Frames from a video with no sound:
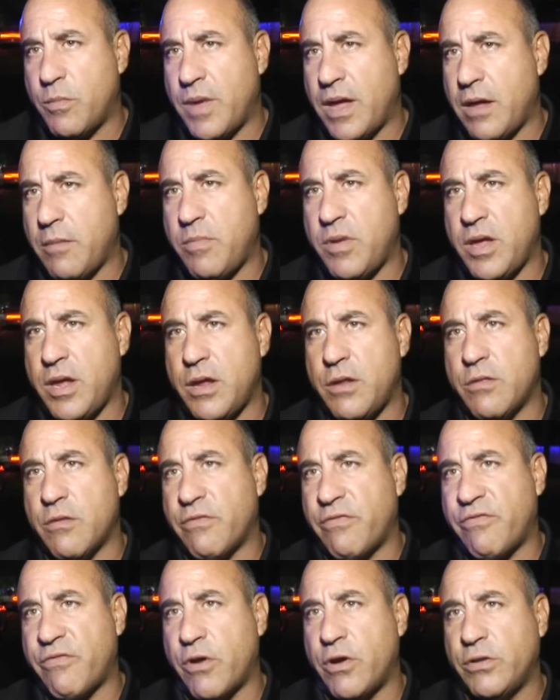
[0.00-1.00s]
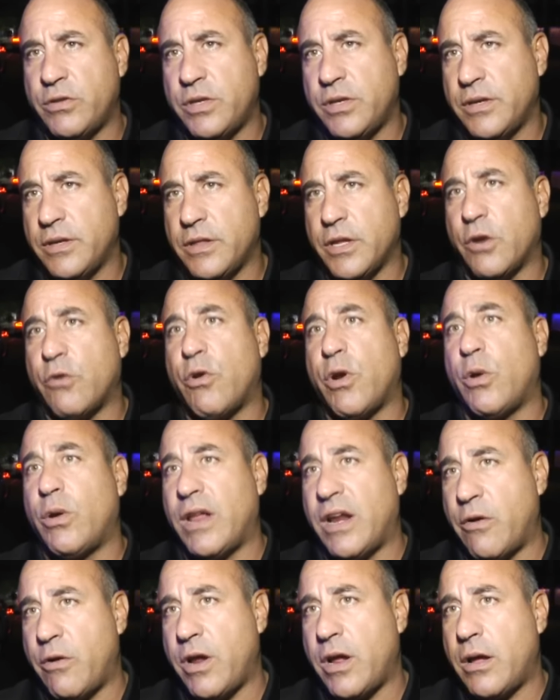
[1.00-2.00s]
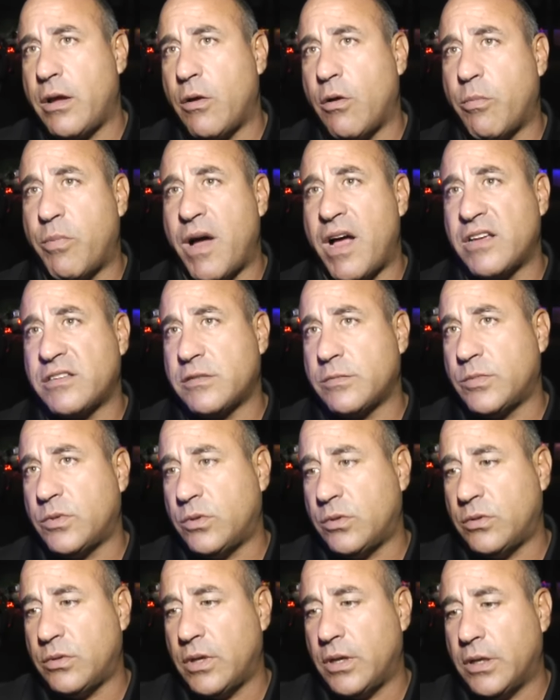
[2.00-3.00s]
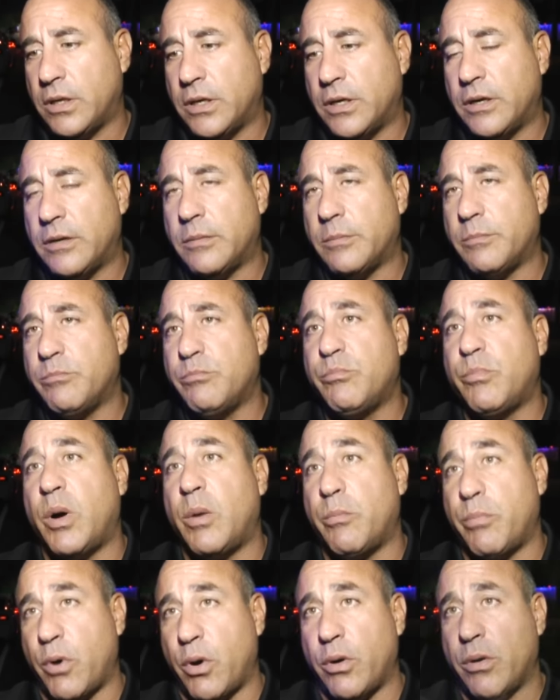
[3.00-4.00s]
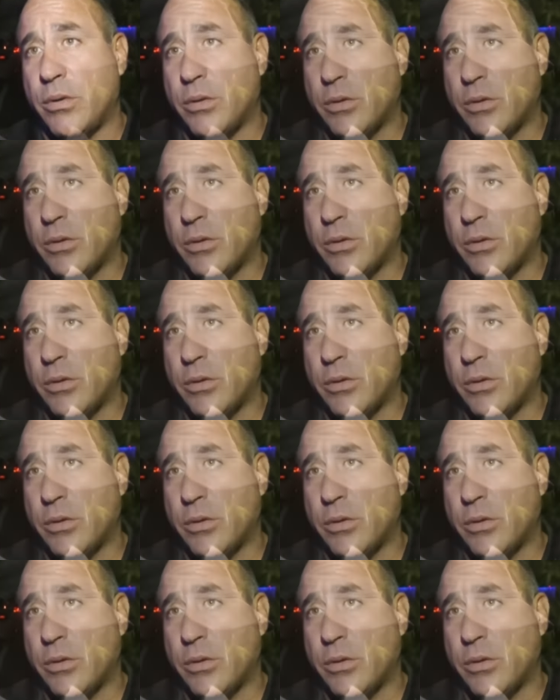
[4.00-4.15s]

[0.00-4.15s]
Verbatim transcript: may be in the front, in the grill area, or possible uh, bumper.